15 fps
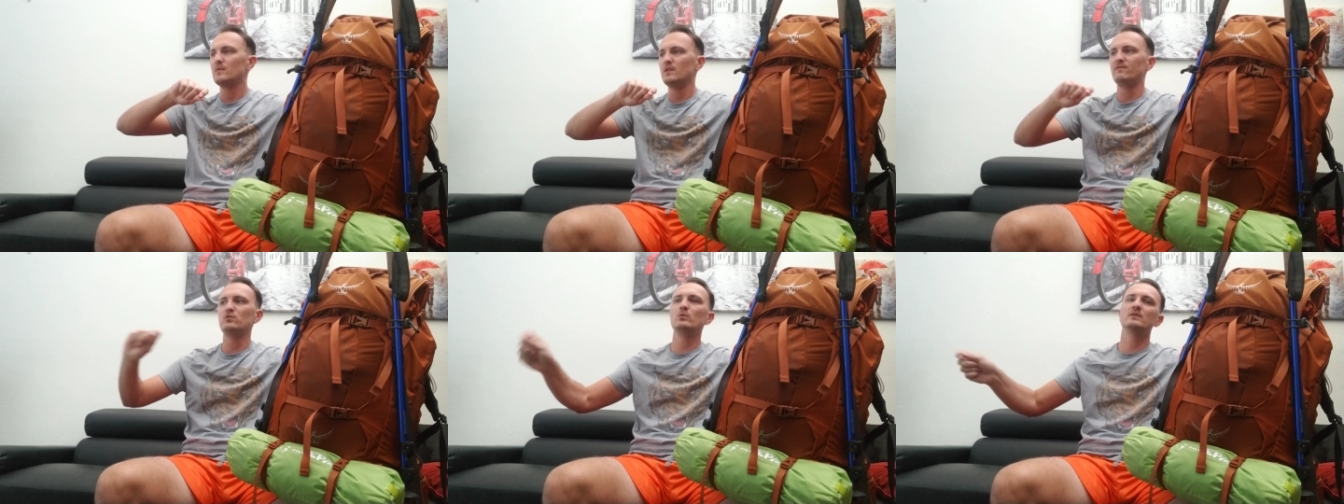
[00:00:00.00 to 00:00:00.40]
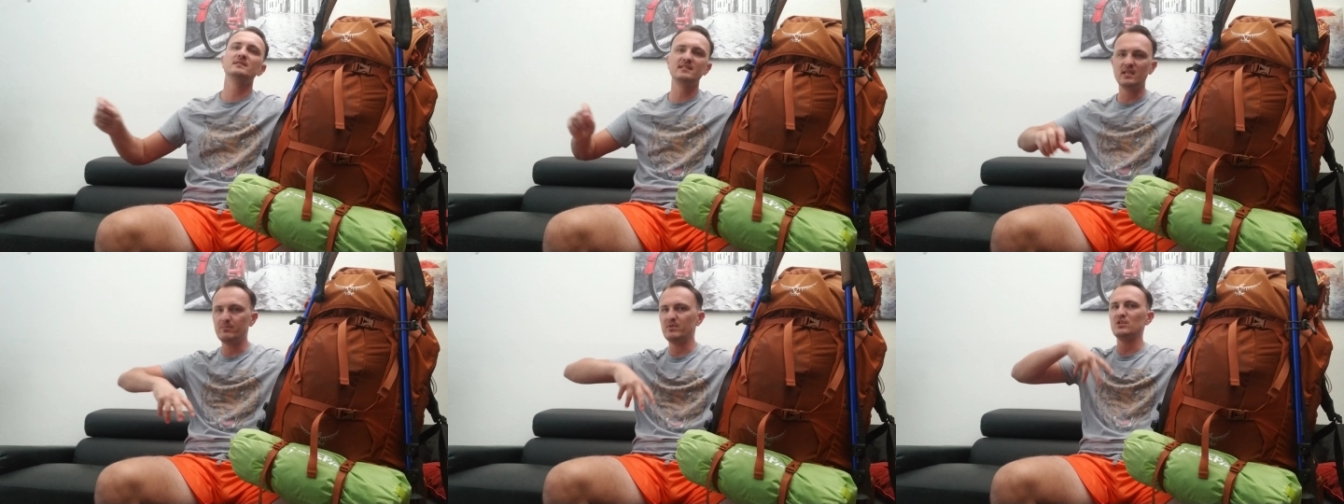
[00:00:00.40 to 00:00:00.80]
if you
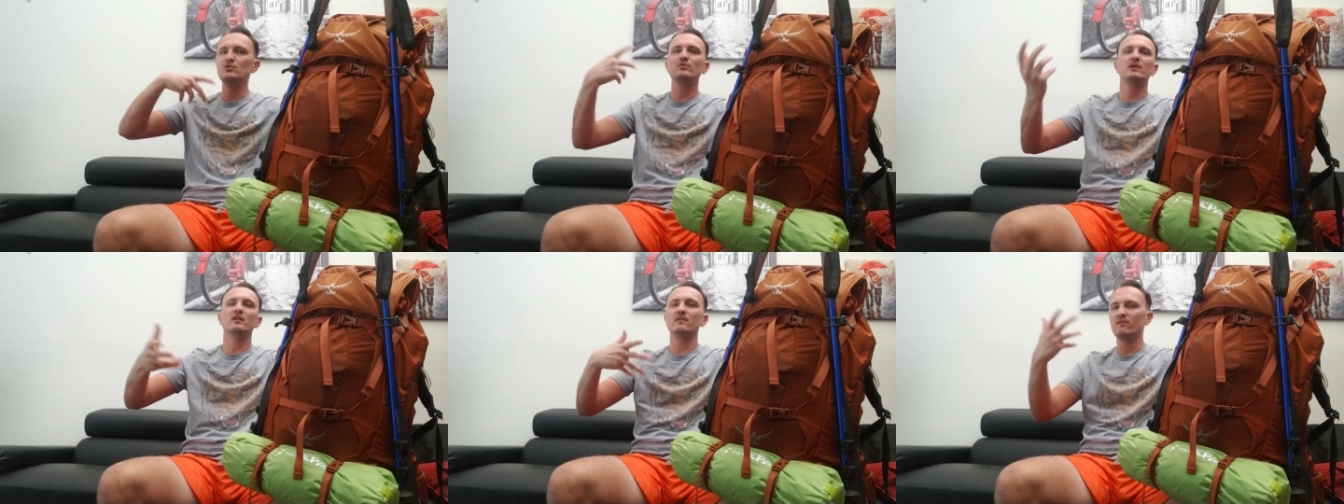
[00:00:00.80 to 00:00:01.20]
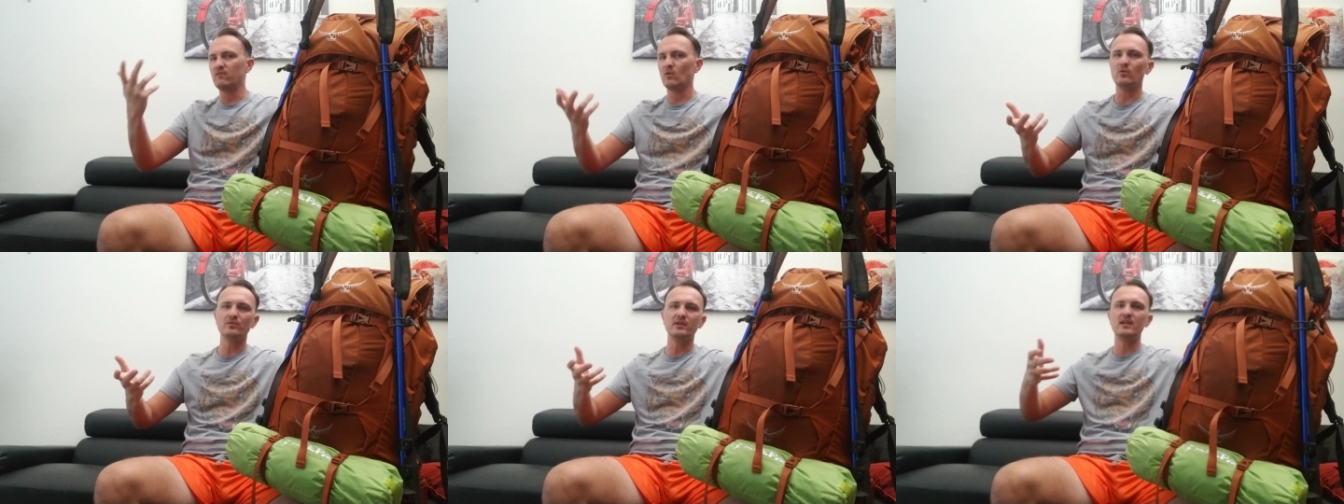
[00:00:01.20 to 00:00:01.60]
unzip it, you can
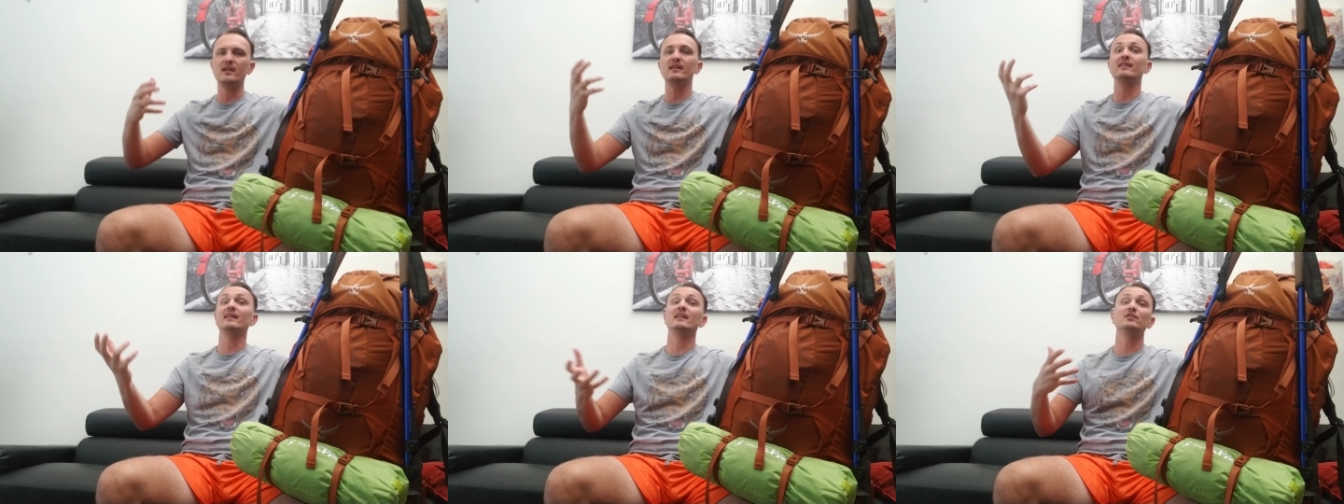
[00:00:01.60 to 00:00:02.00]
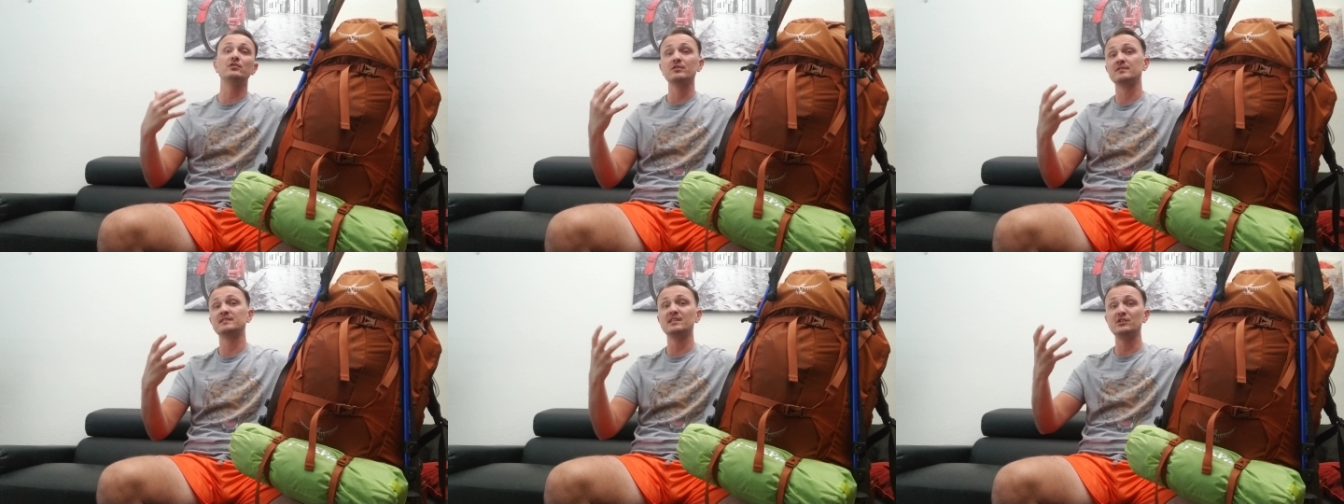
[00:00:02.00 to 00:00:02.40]
unfold it, and then it
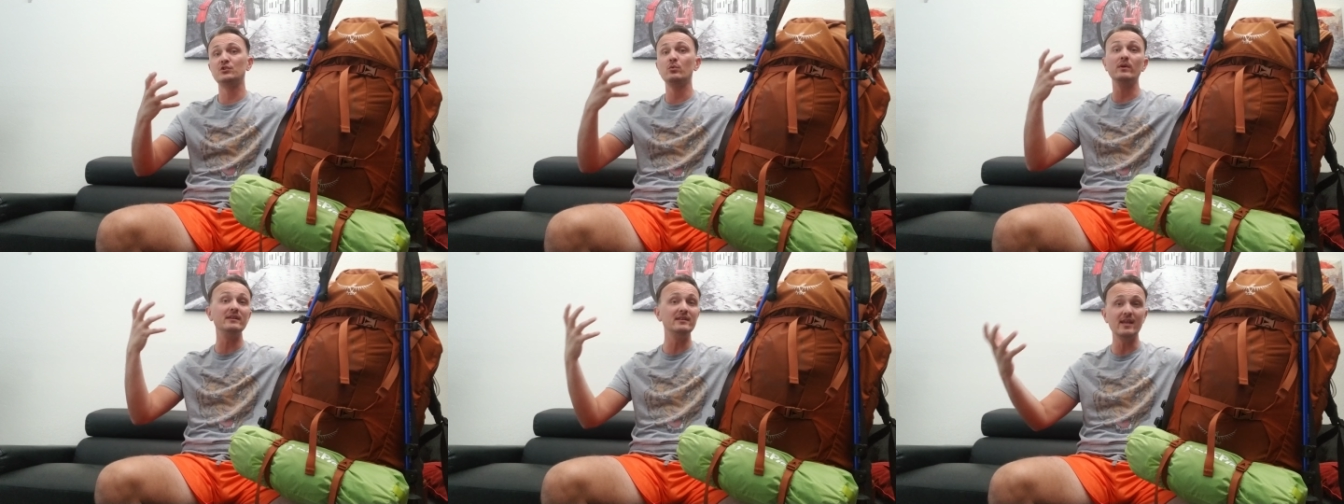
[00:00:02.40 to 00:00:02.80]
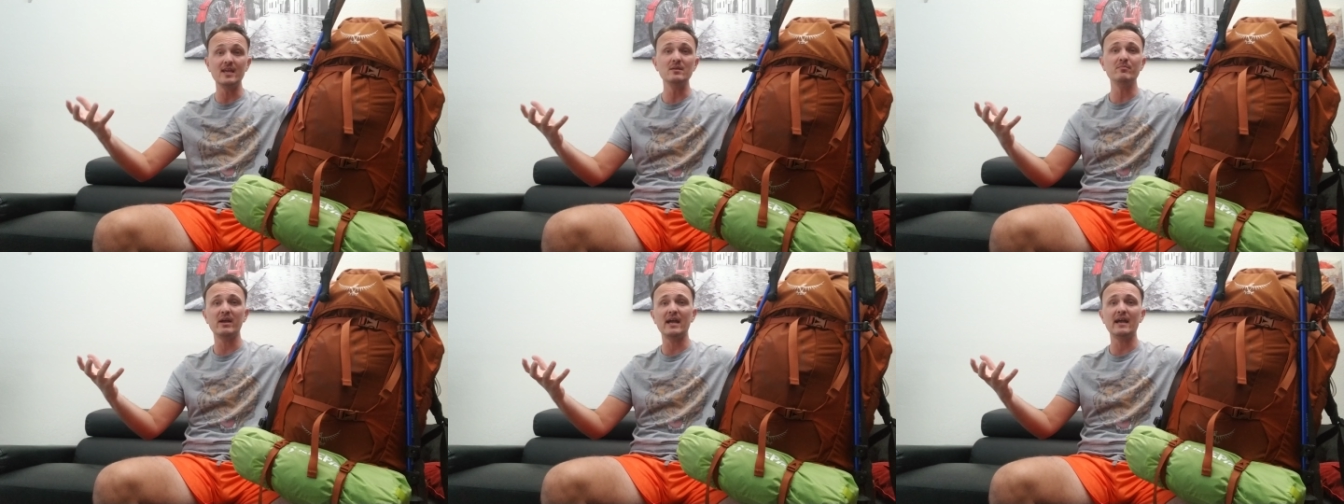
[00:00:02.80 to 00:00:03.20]
turns into a
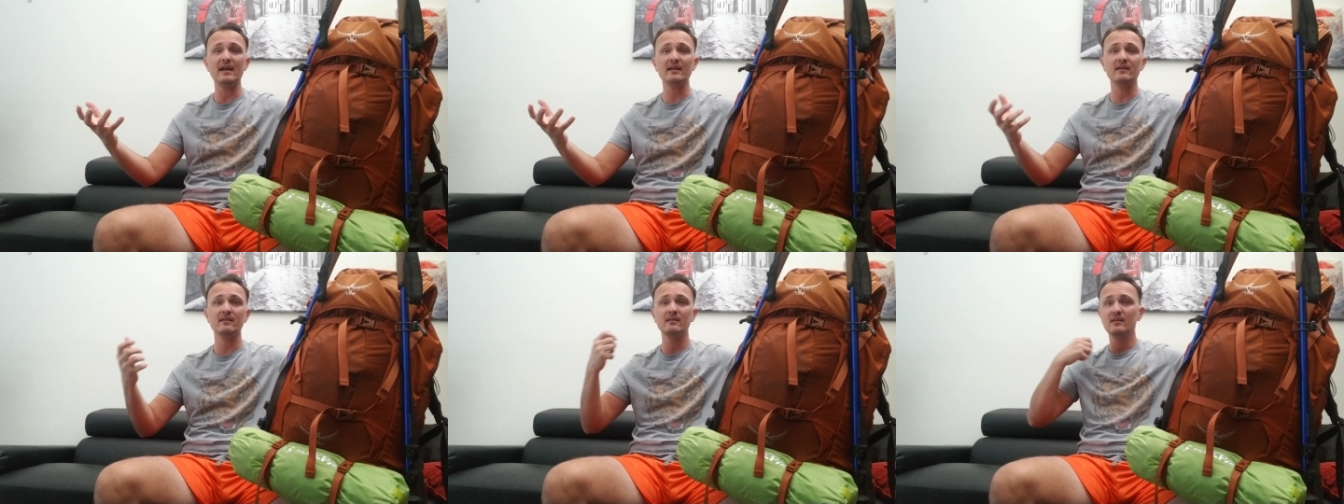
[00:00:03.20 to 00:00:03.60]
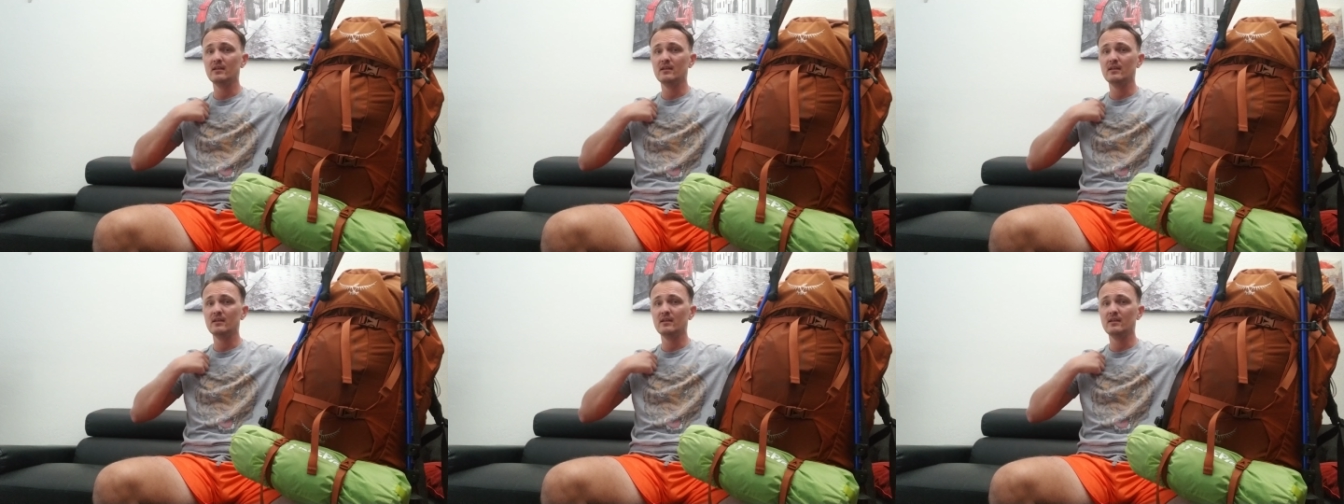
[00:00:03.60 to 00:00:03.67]
day pack,